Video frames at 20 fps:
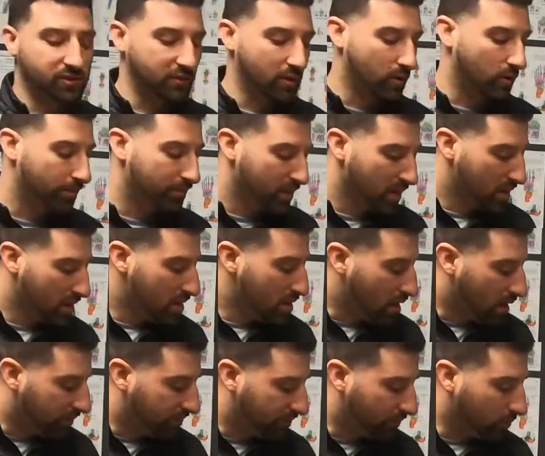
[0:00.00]
So
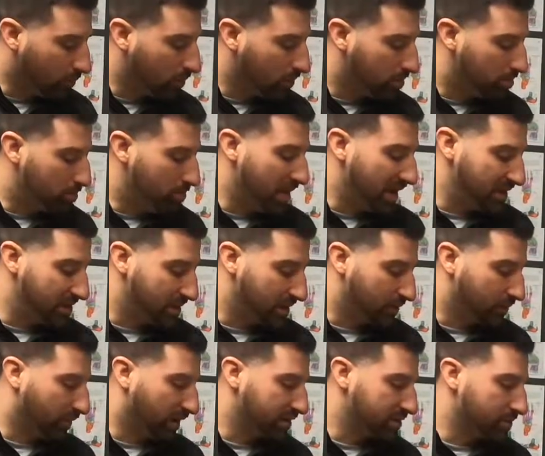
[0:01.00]
a full
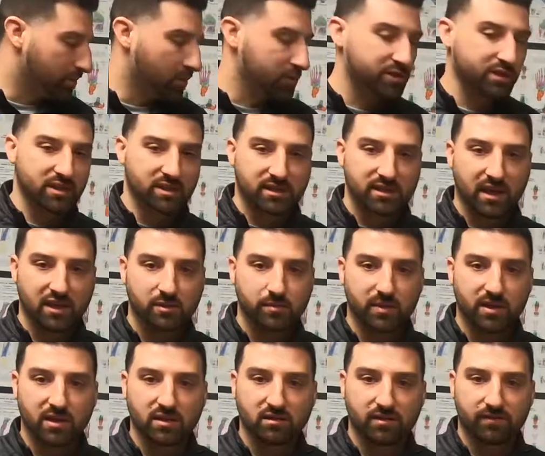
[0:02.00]
basic range of motion
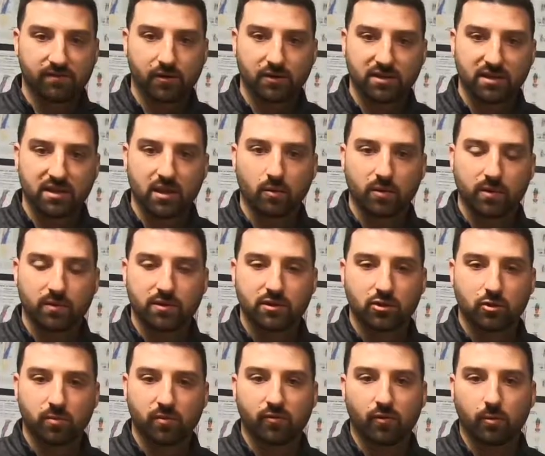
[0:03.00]
assessment is the first thing that we would
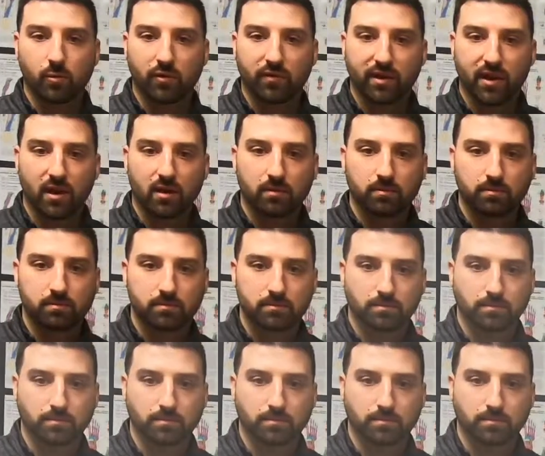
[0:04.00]
do before moving on.